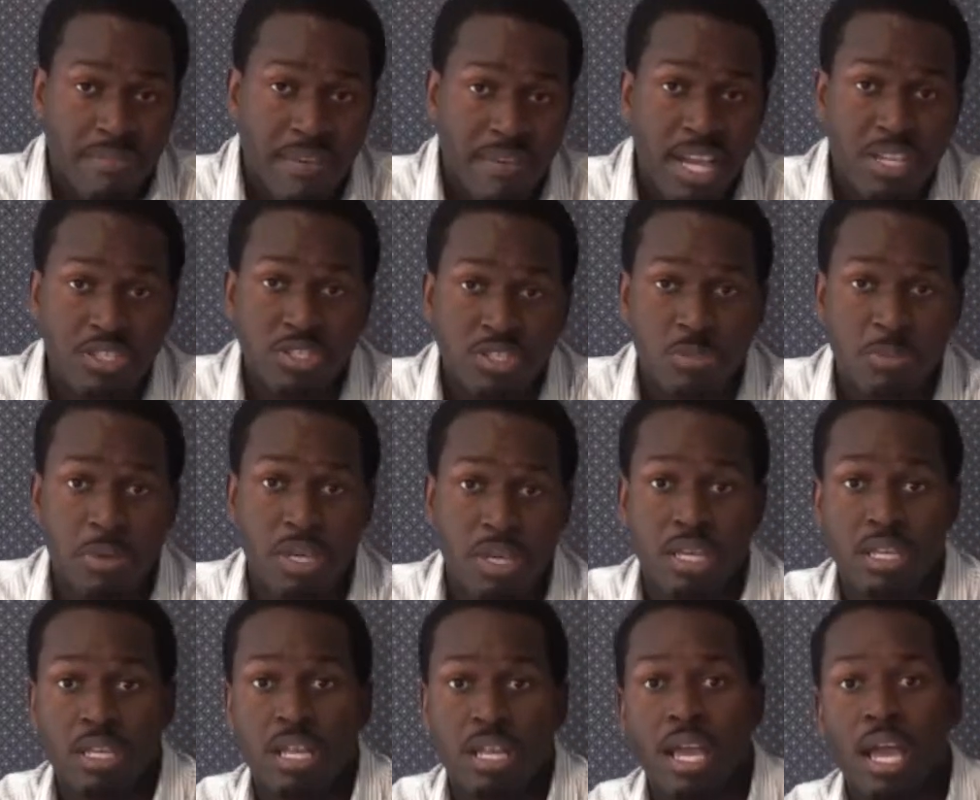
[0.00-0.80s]
manufacturers
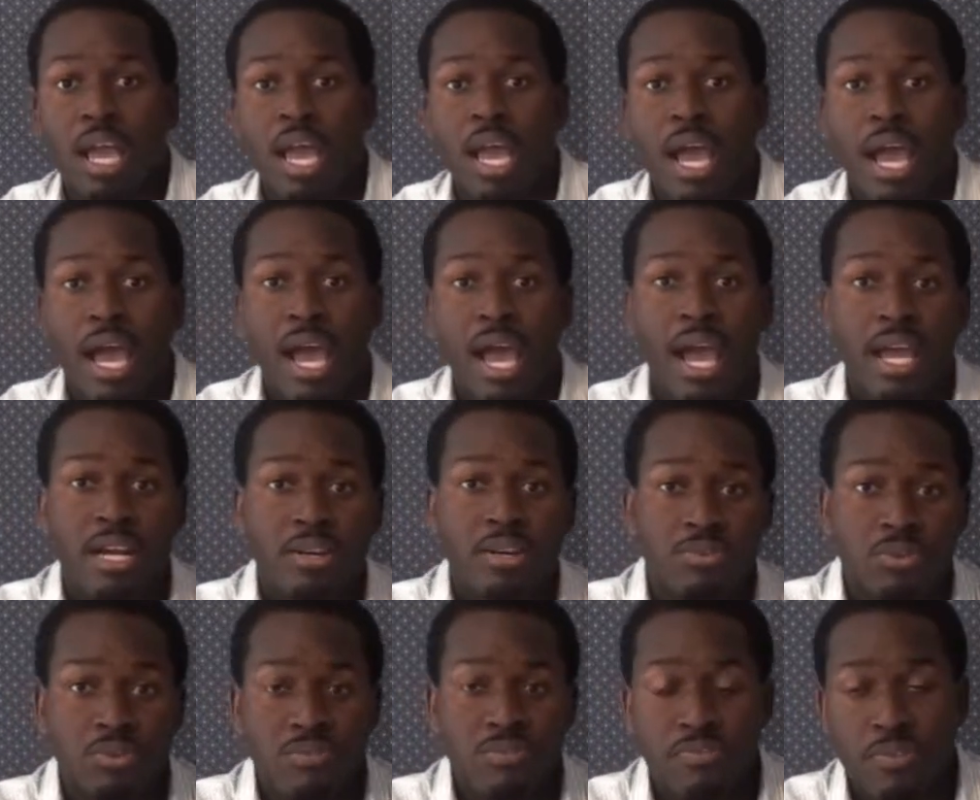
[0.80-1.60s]
making
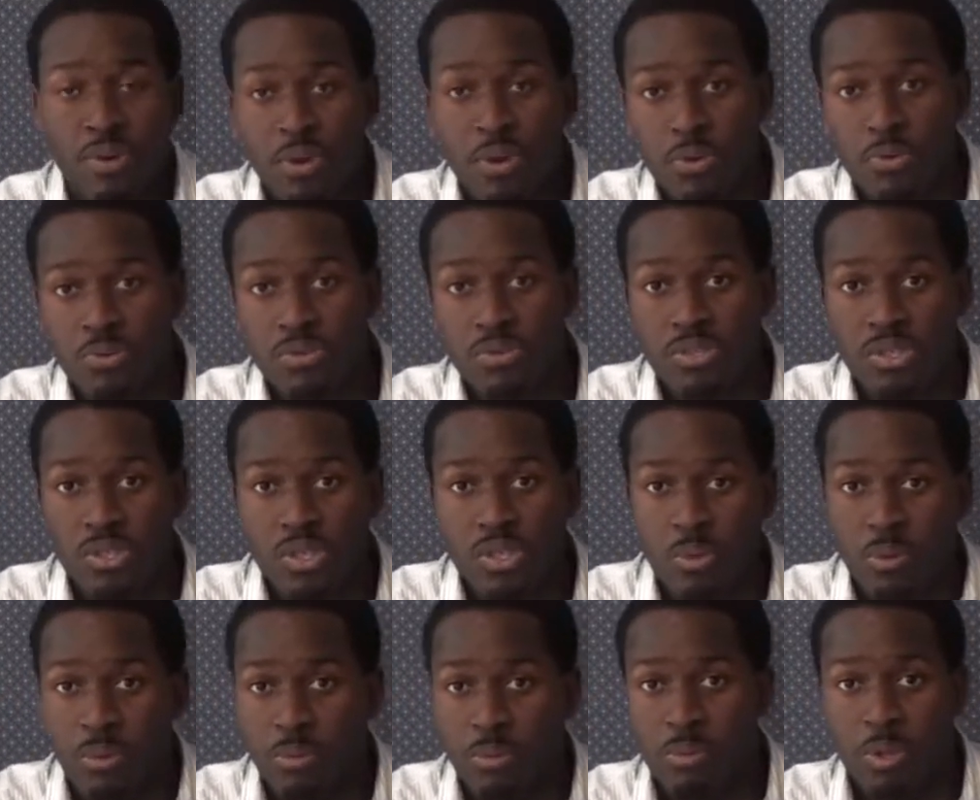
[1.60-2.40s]
Android phones.
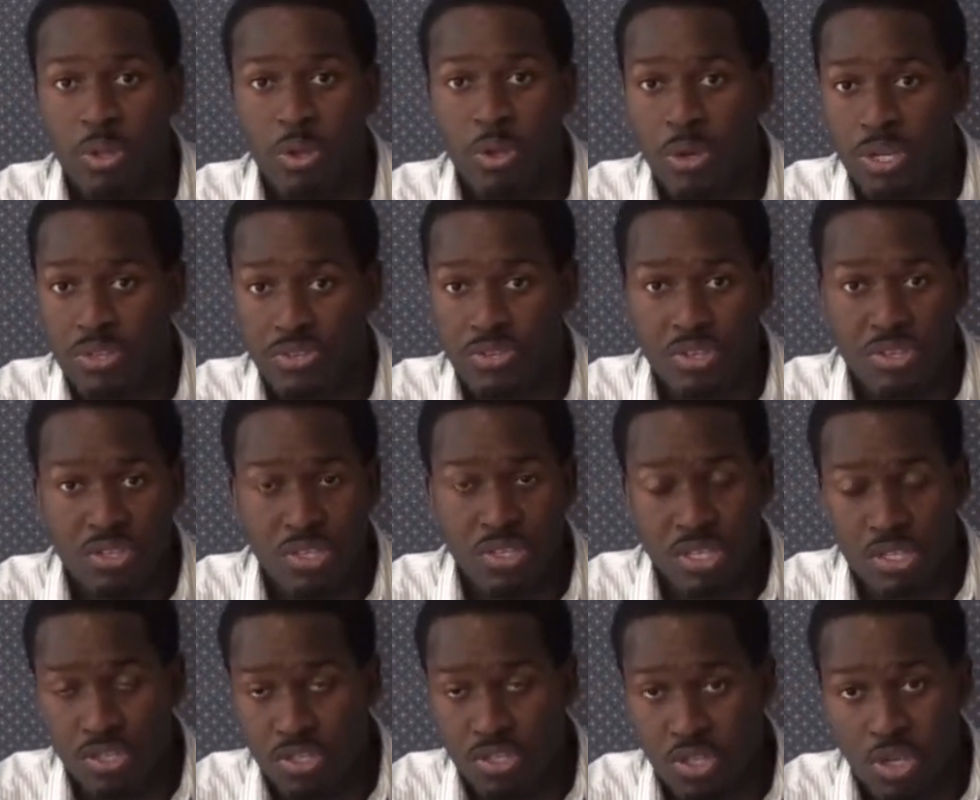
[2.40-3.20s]
You know we know
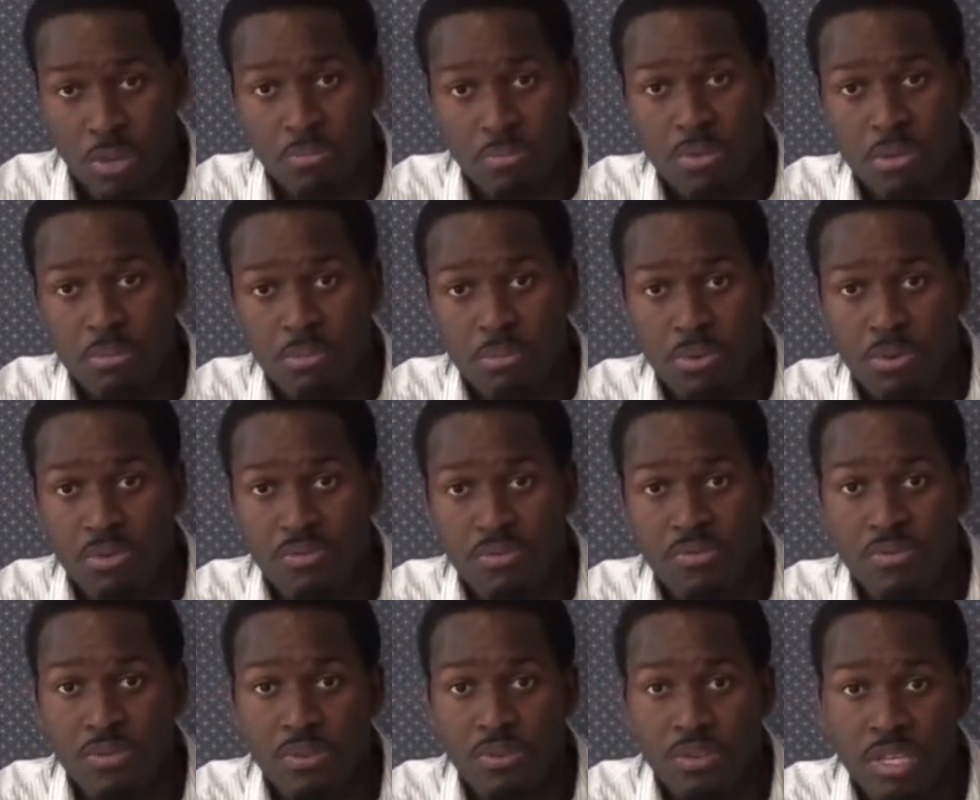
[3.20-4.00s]
HTC has jumped on board
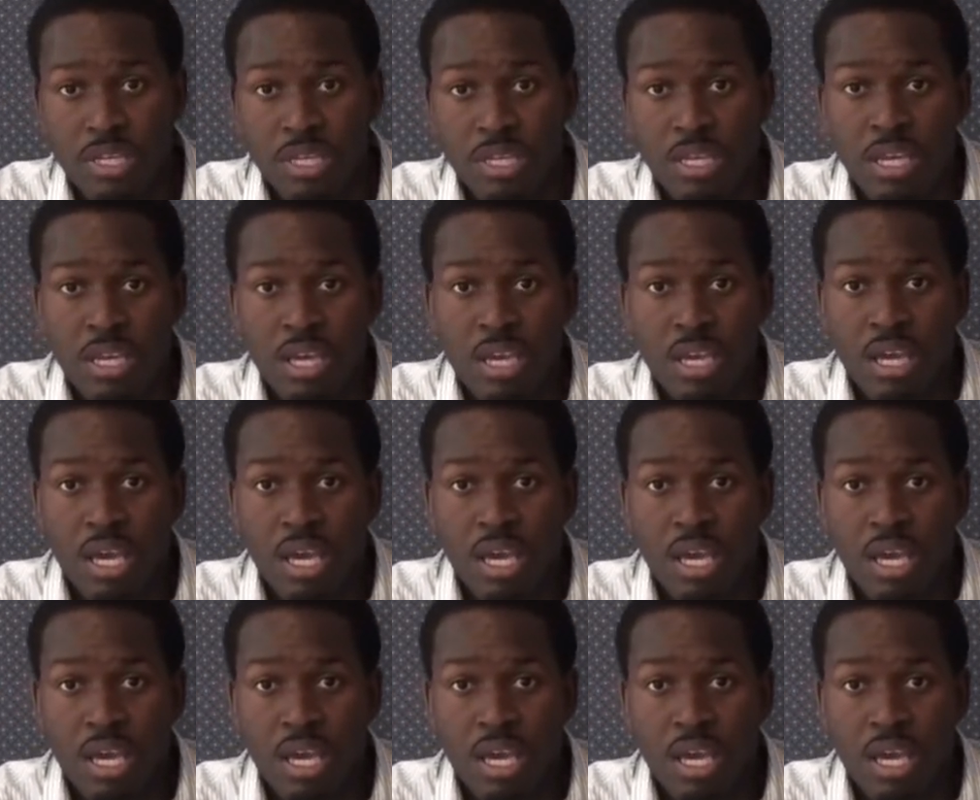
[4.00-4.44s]
fully.